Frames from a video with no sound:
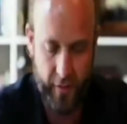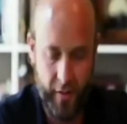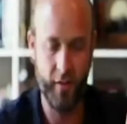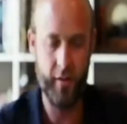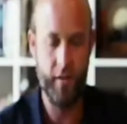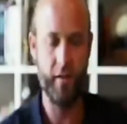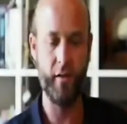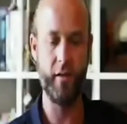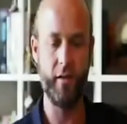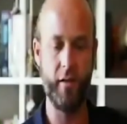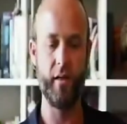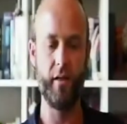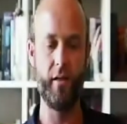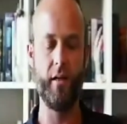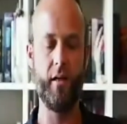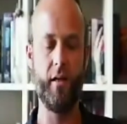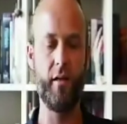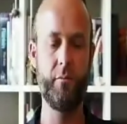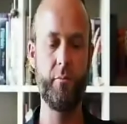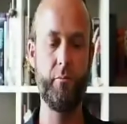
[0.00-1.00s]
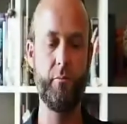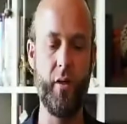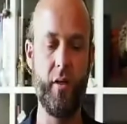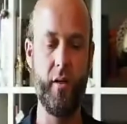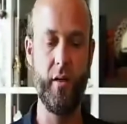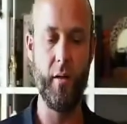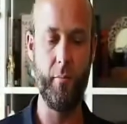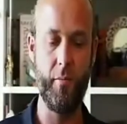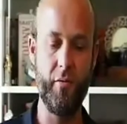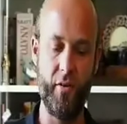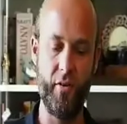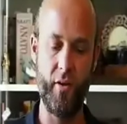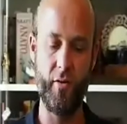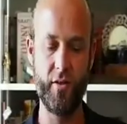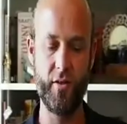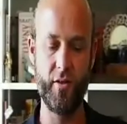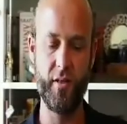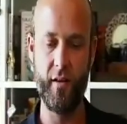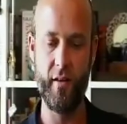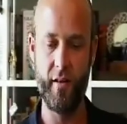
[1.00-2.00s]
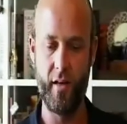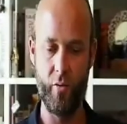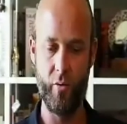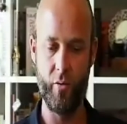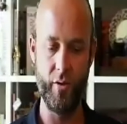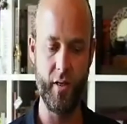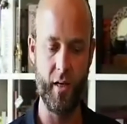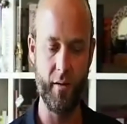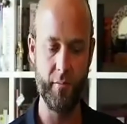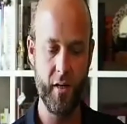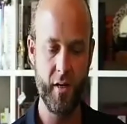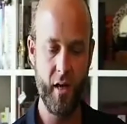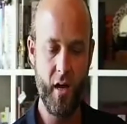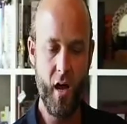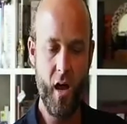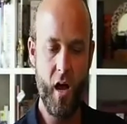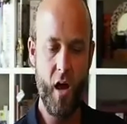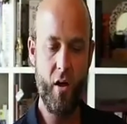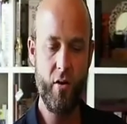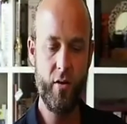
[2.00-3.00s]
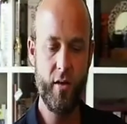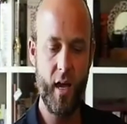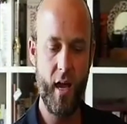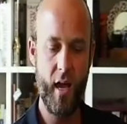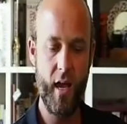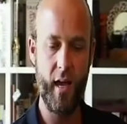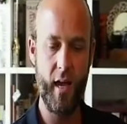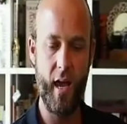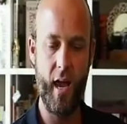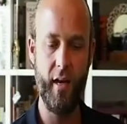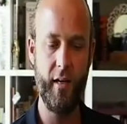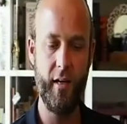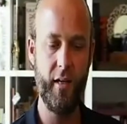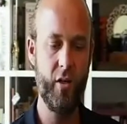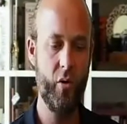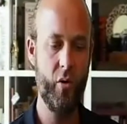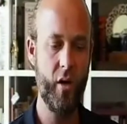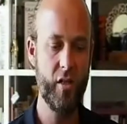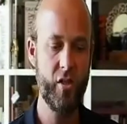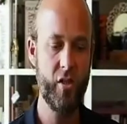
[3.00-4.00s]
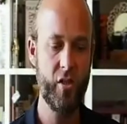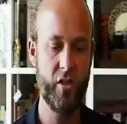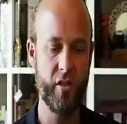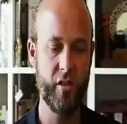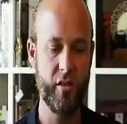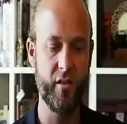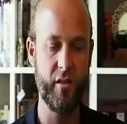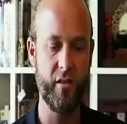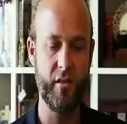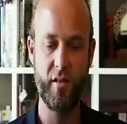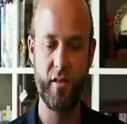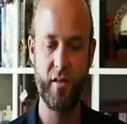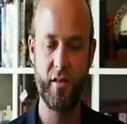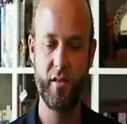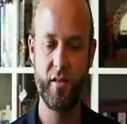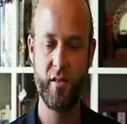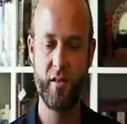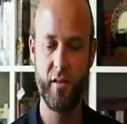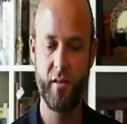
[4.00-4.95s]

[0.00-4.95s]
Okay, yes, brilliant. I'm in focus now, that always helps. Okay, any questions?